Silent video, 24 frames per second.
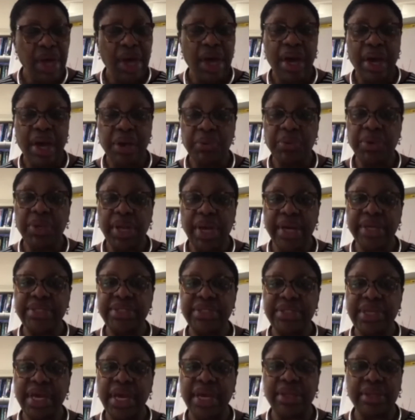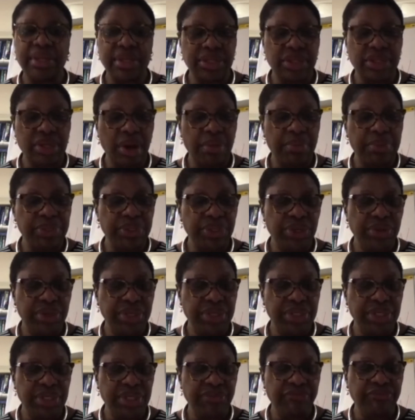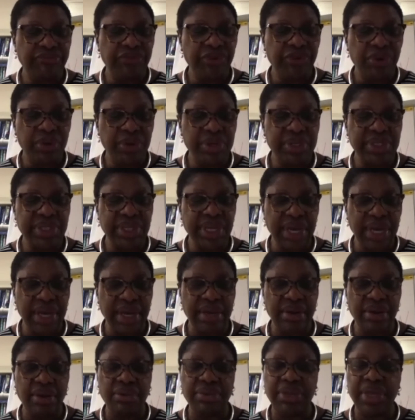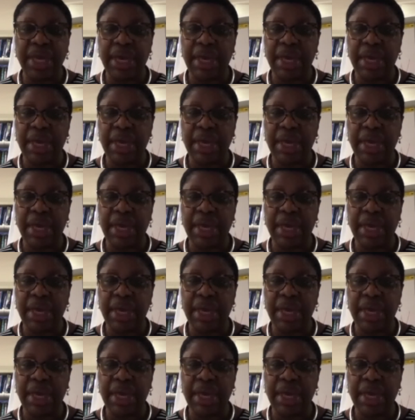I would like to take this opportunity to focus in on the